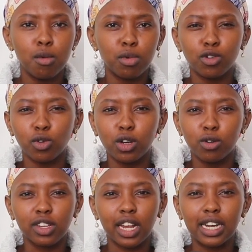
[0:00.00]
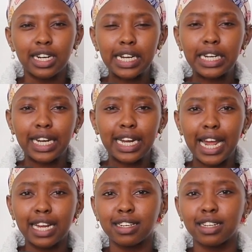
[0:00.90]
pretty sure he was like
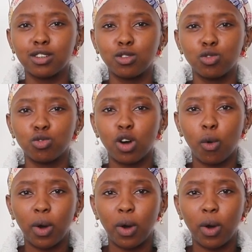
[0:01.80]
reincarnated to a